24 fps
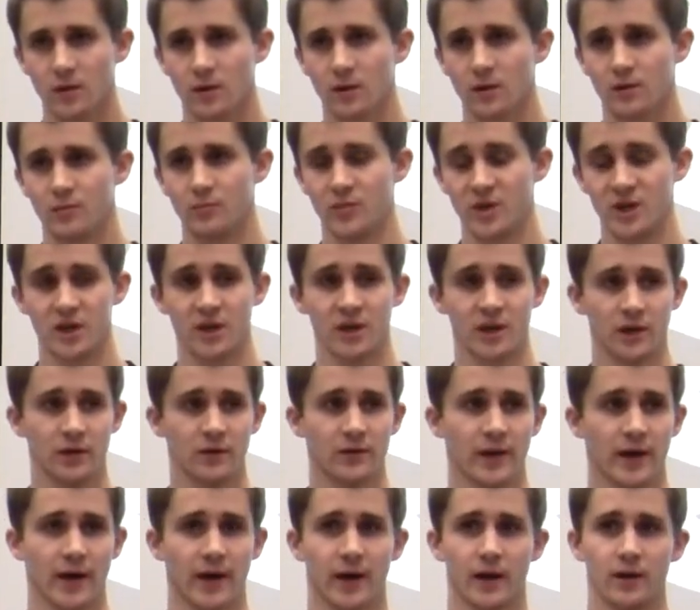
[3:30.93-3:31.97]
meaning
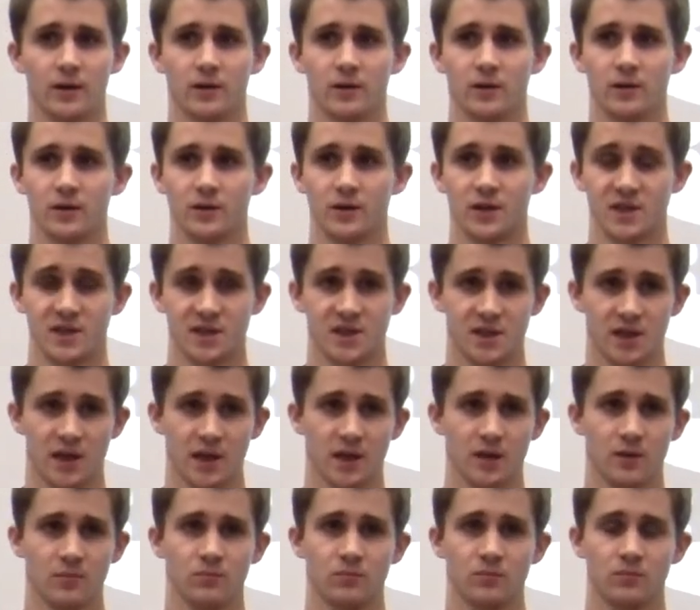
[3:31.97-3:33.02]
that the
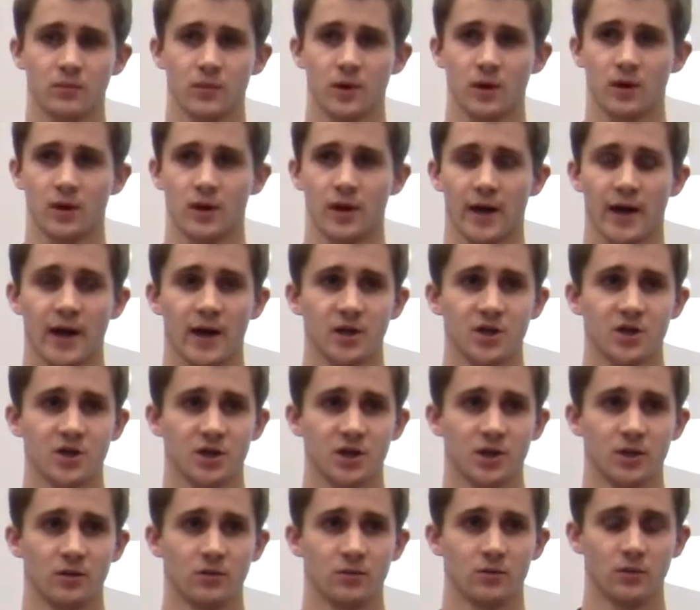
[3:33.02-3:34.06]
same
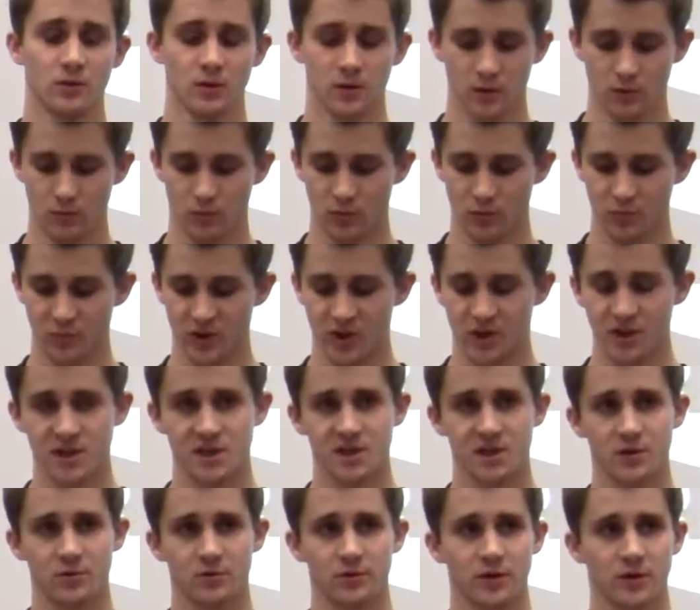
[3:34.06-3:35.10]
action would be
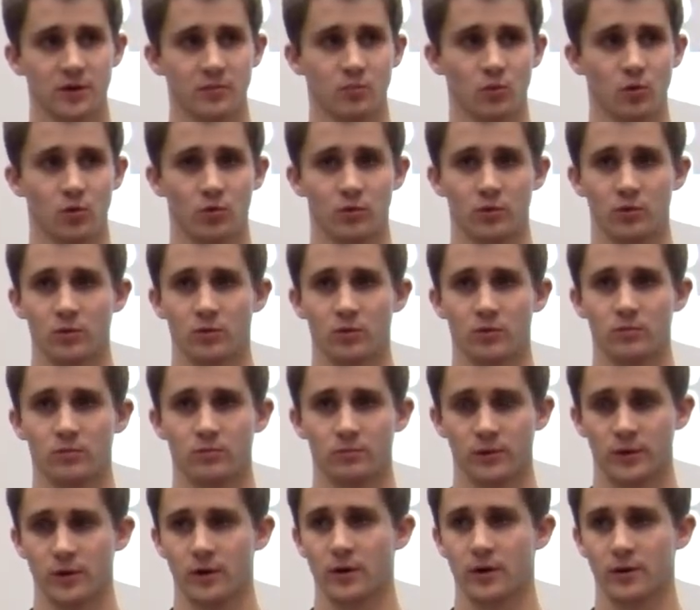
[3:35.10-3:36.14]
considered immoral
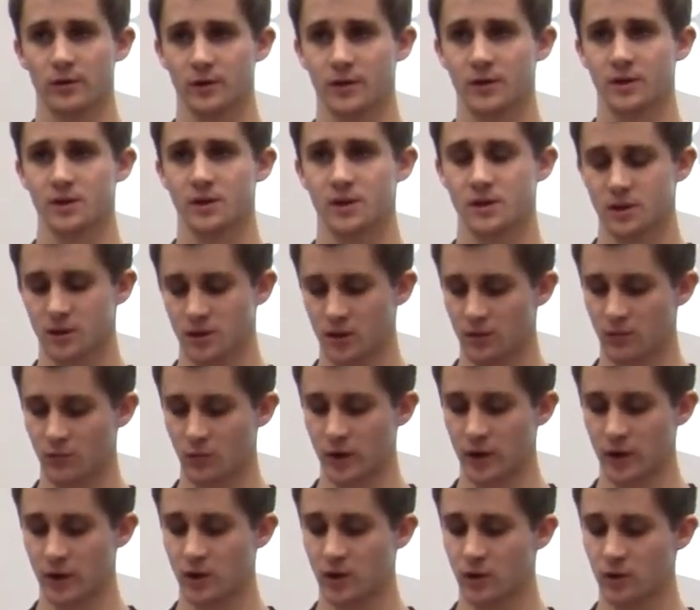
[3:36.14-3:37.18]
regardless of
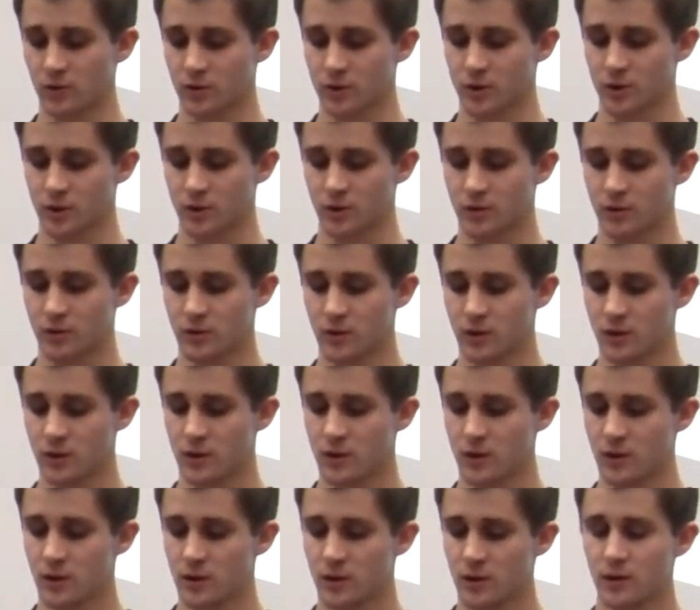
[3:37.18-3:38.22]
what culture
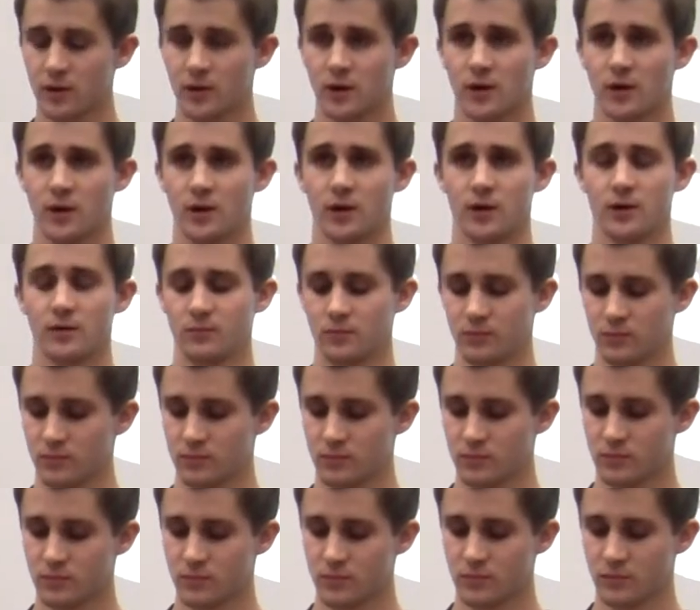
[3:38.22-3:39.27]
the
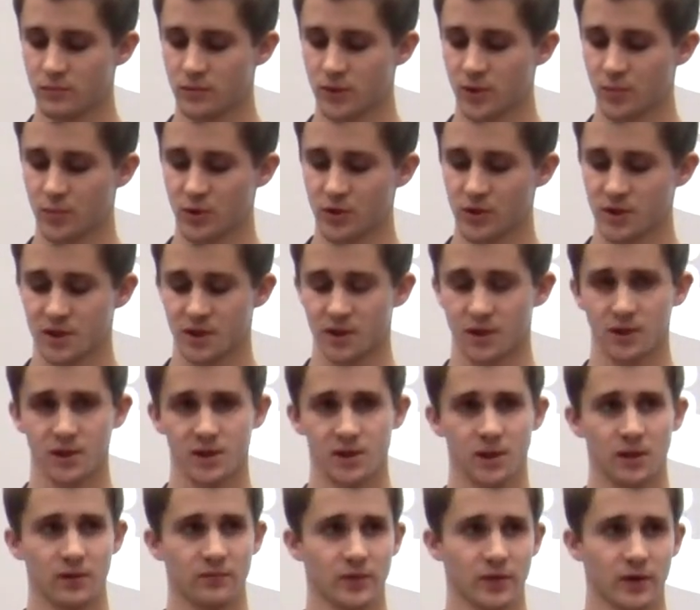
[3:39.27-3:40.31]
person is
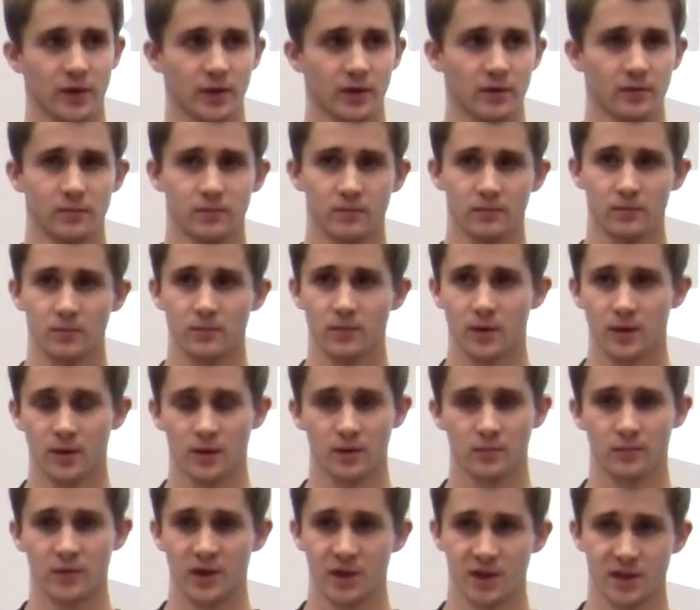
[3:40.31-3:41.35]
living in.
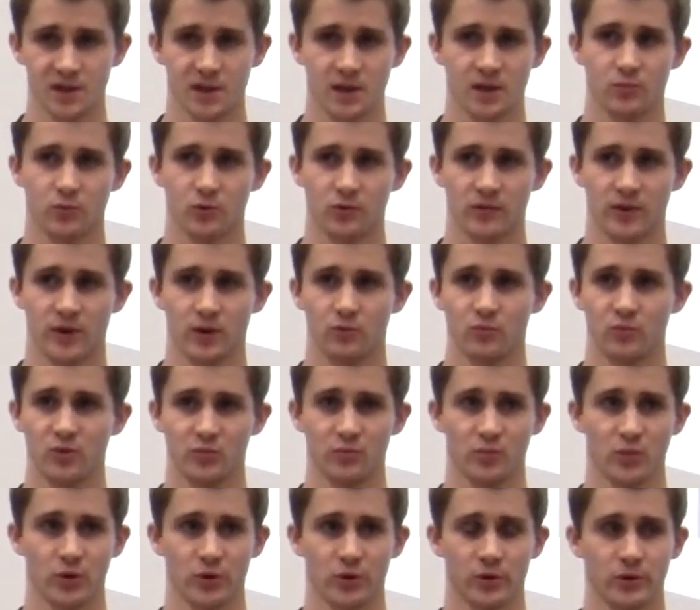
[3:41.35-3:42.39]
An example of that would be
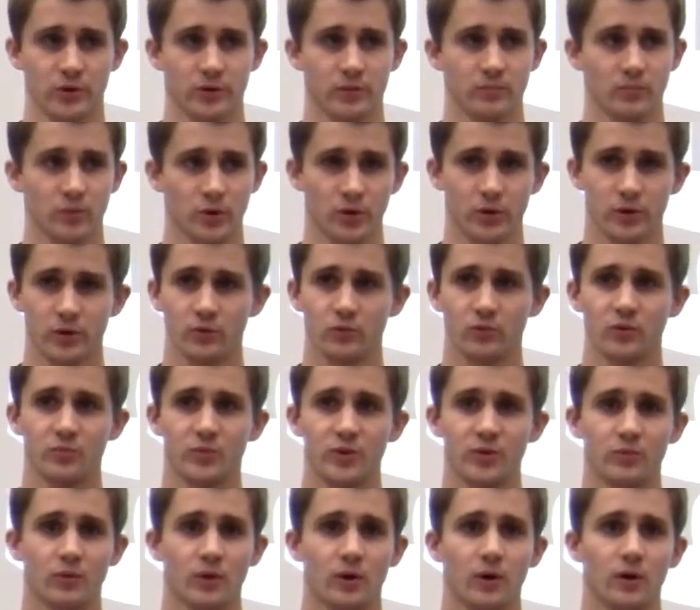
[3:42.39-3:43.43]
murder. Murder would
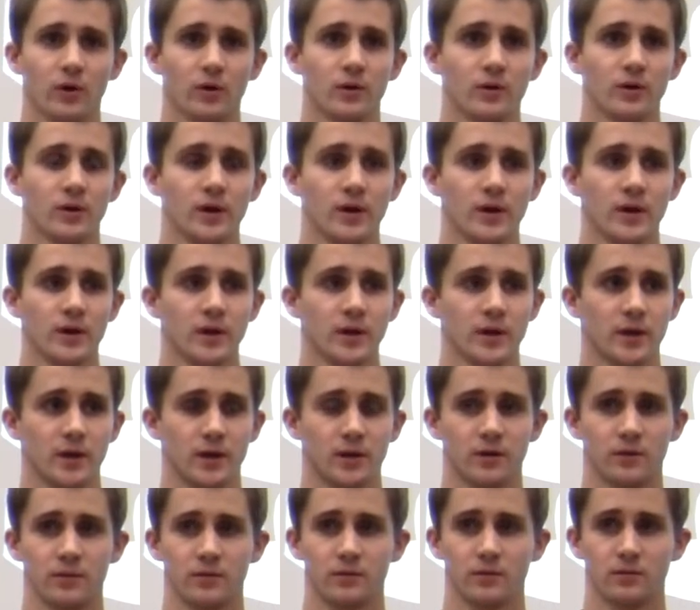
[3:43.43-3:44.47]
be wrong
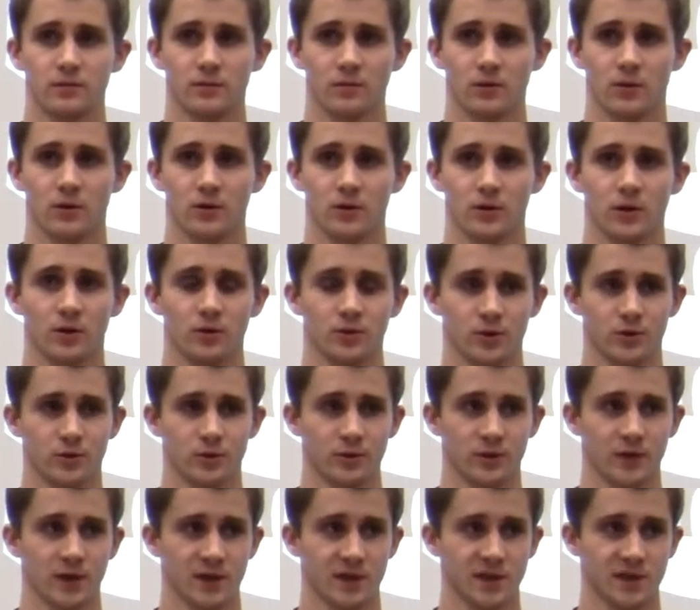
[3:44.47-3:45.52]
in our culture
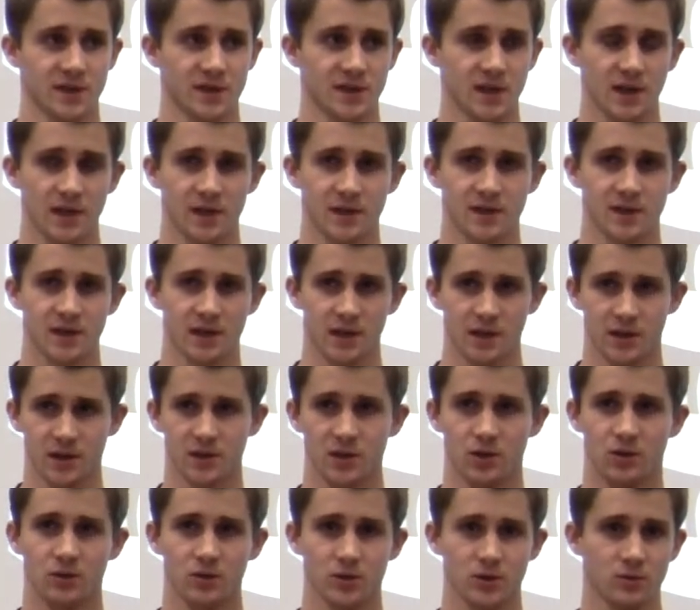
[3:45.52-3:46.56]
in the United States, and it's
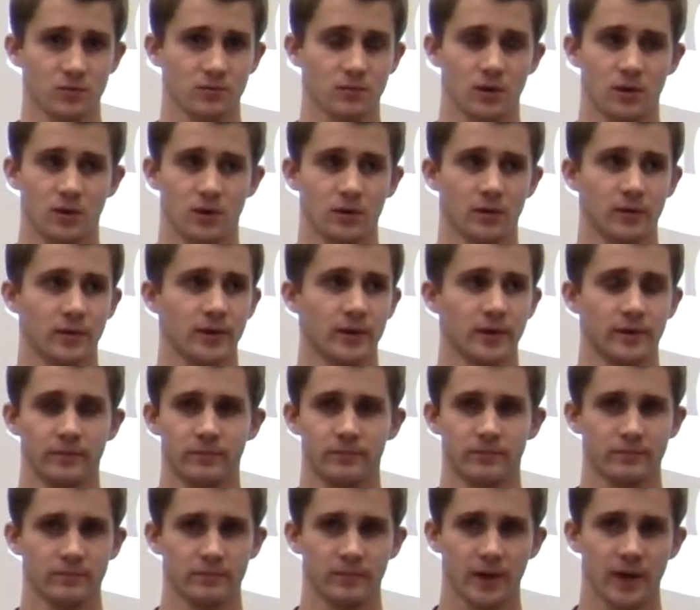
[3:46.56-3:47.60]
also wrong
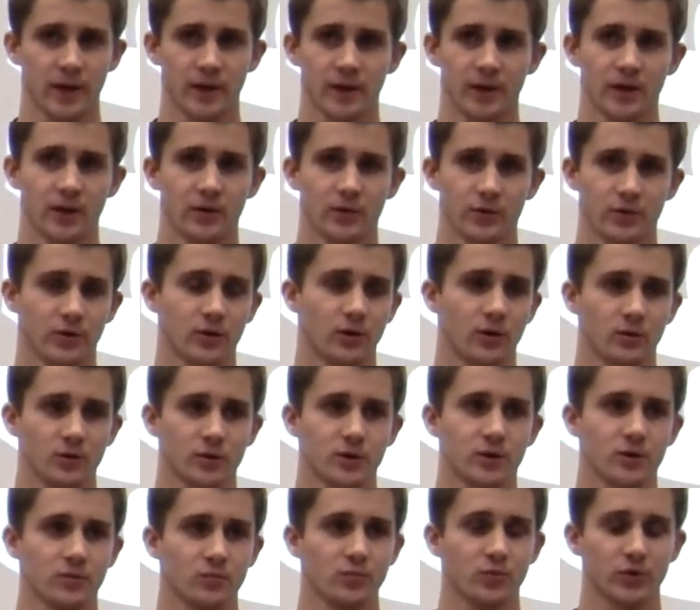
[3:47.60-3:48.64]
in any other
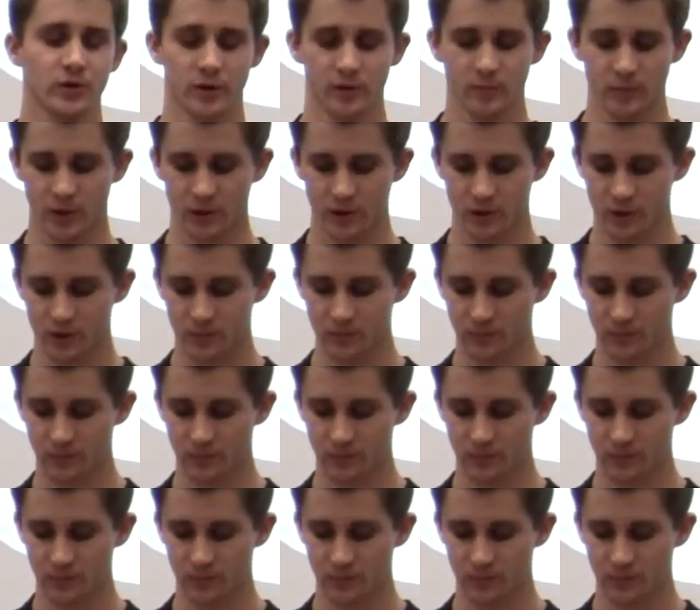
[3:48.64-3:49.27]
culture, pretty much.